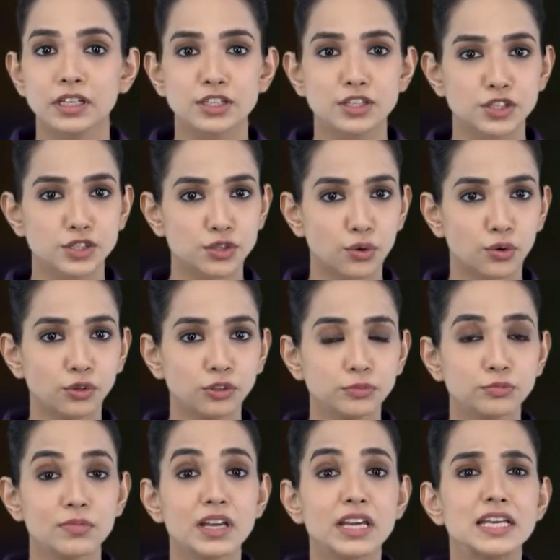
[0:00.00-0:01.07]
So,
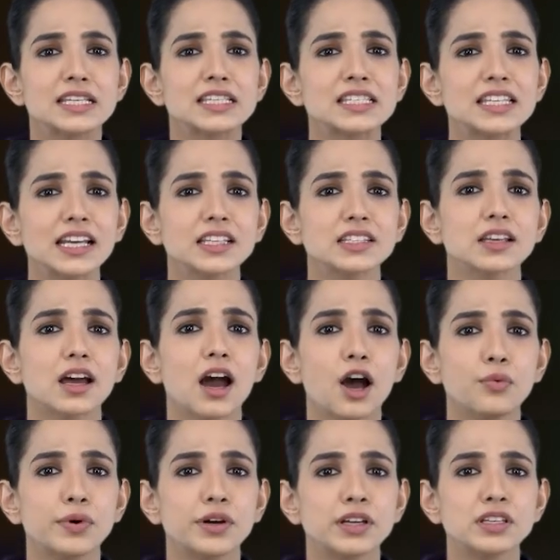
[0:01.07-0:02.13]
6
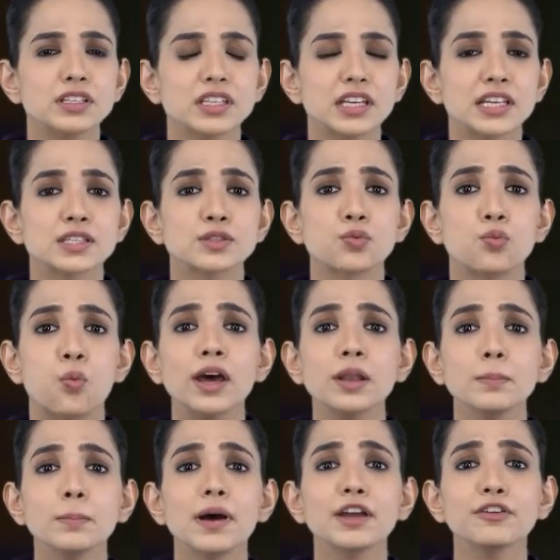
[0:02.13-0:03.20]
hours is
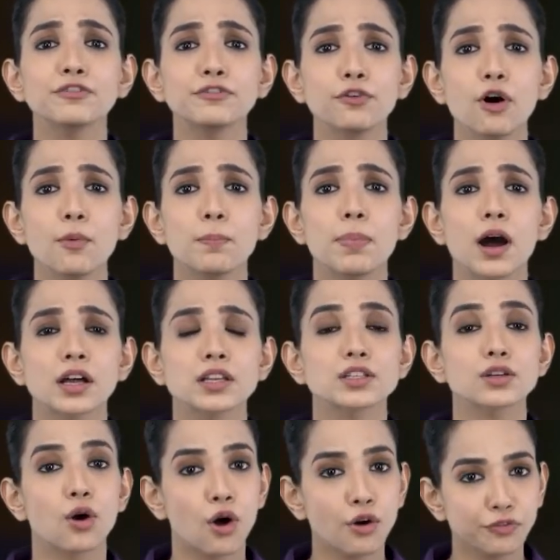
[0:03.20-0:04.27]
1 by 4 part
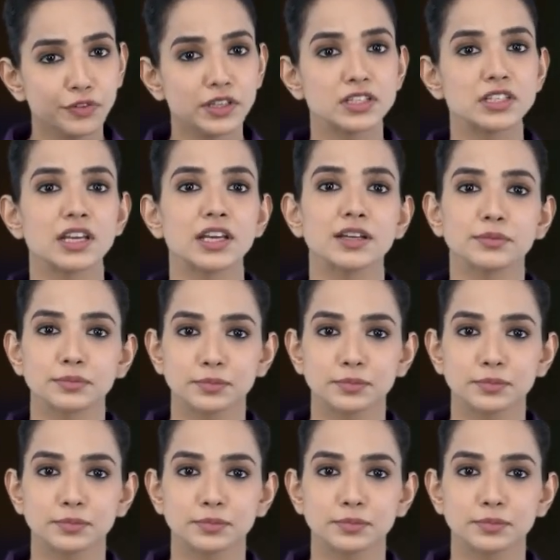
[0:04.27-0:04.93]
of a day.